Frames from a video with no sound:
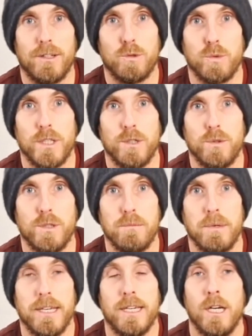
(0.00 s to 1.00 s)
as we used
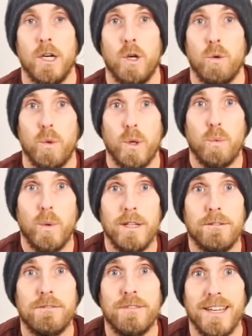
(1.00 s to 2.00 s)
to be, we
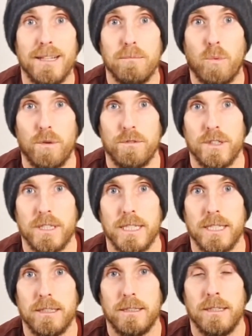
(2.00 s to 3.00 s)
will feel more
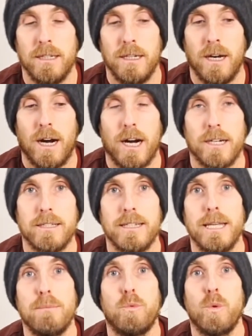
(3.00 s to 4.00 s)
fatigued. Our
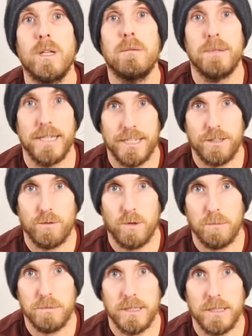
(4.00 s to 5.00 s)
sleep will be
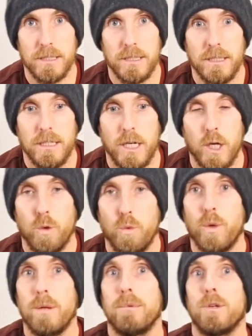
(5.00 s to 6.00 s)
interrupted.
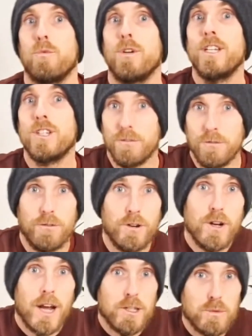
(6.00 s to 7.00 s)
We'll be reaching
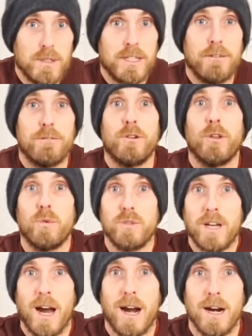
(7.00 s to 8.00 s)
for, as we said, for
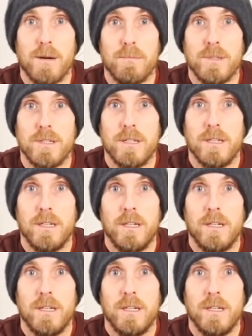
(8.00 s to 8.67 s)
those carbs.